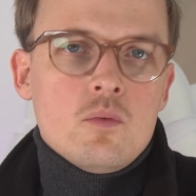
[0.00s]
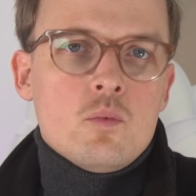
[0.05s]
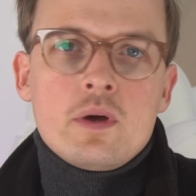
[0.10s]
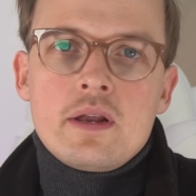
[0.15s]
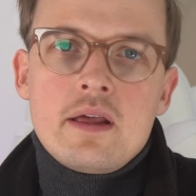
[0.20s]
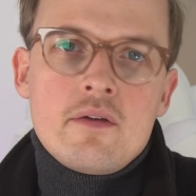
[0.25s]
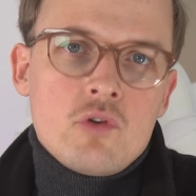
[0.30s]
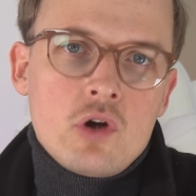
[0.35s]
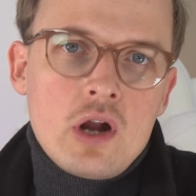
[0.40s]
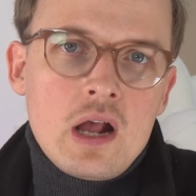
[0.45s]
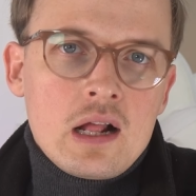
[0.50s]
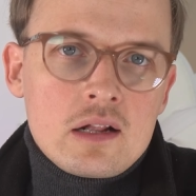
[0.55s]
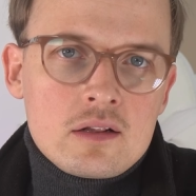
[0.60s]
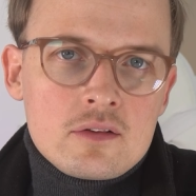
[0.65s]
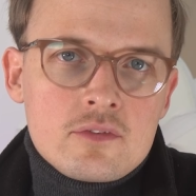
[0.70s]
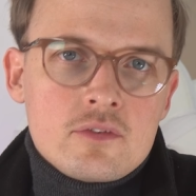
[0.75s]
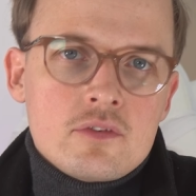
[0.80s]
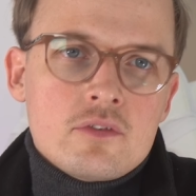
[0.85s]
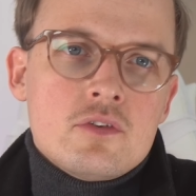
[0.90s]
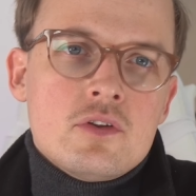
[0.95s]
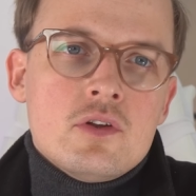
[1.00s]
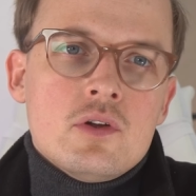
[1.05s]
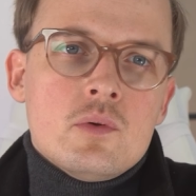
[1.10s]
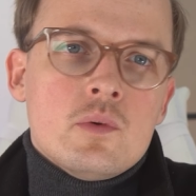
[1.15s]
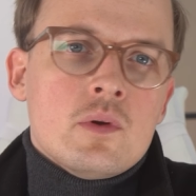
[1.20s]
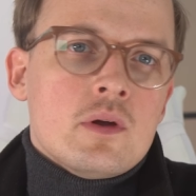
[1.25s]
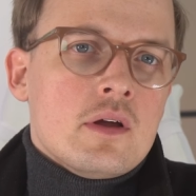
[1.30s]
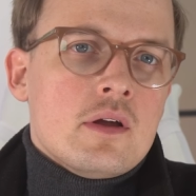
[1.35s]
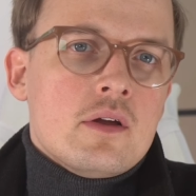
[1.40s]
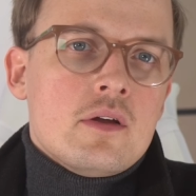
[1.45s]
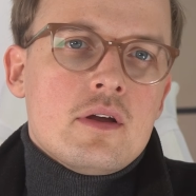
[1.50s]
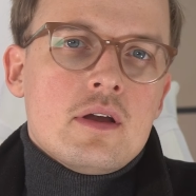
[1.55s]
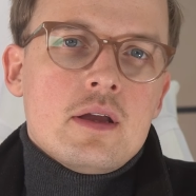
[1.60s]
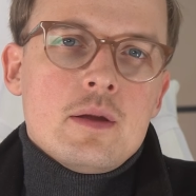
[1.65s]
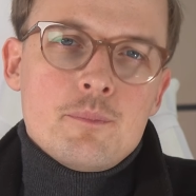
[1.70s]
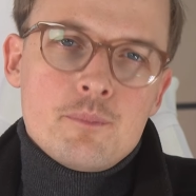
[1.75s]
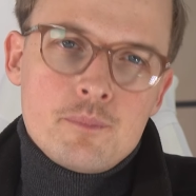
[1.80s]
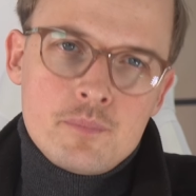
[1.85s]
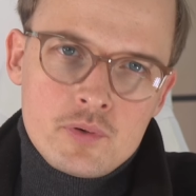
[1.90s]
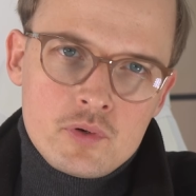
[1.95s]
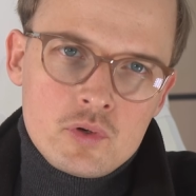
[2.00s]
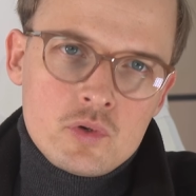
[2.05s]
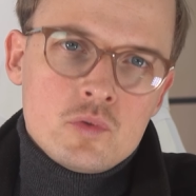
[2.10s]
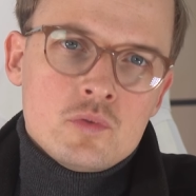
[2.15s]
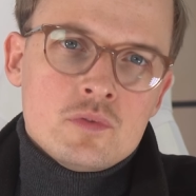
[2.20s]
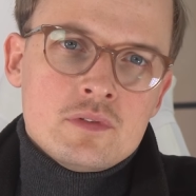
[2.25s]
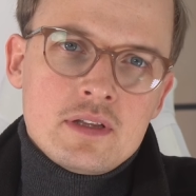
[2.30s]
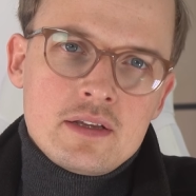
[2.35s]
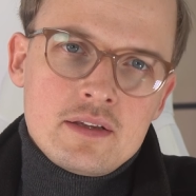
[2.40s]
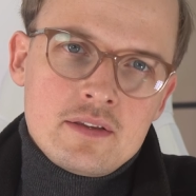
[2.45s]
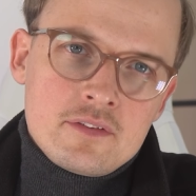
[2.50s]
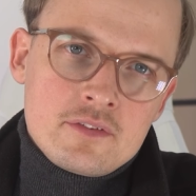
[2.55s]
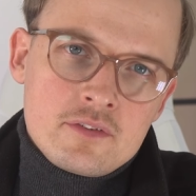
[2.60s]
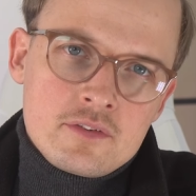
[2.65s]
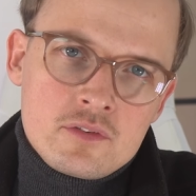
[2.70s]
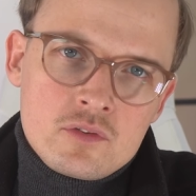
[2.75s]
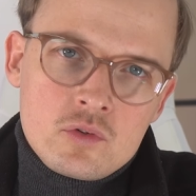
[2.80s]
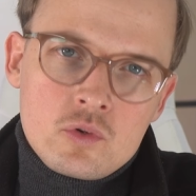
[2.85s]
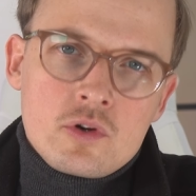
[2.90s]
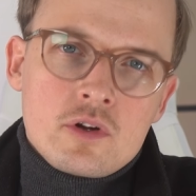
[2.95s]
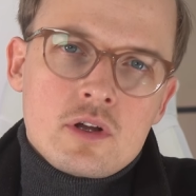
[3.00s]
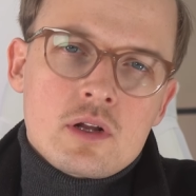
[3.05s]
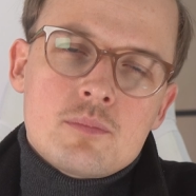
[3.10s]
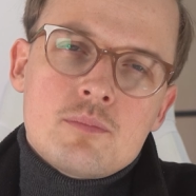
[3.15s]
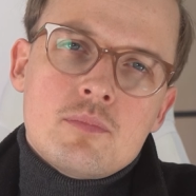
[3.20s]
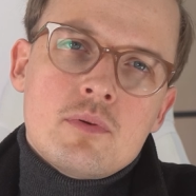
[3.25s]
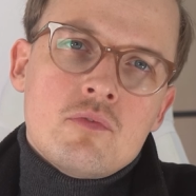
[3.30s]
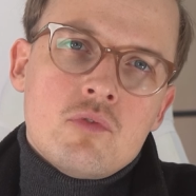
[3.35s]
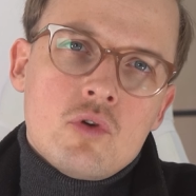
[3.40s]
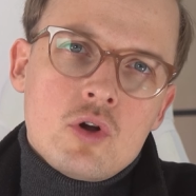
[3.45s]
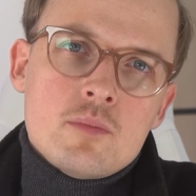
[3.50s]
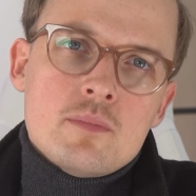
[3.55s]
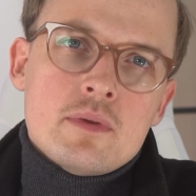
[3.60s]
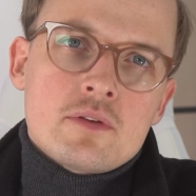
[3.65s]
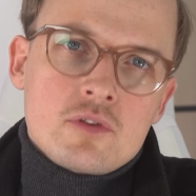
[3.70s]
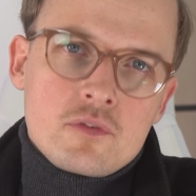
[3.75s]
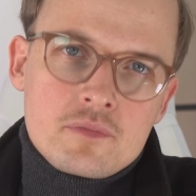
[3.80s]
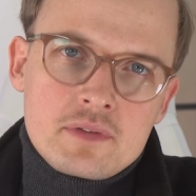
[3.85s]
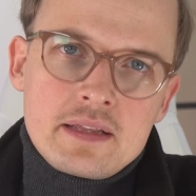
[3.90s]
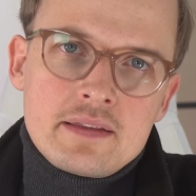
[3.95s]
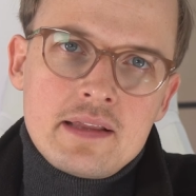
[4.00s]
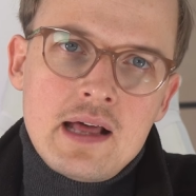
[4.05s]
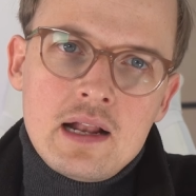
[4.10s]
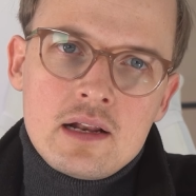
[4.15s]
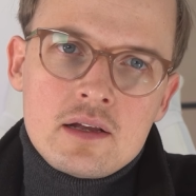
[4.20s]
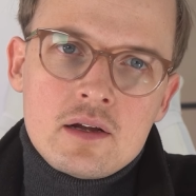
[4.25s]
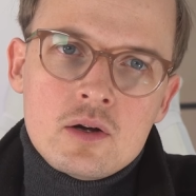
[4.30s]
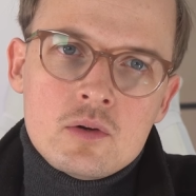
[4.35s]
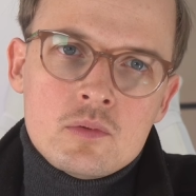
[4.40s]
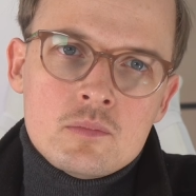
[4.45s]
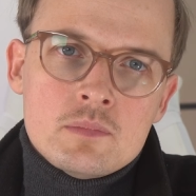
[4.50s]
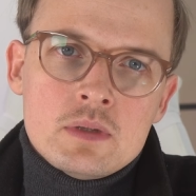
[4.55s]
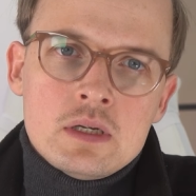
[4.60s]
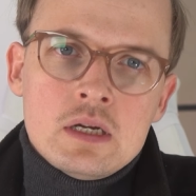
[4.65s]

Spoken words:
whatever else to improve the historical performance of that algo.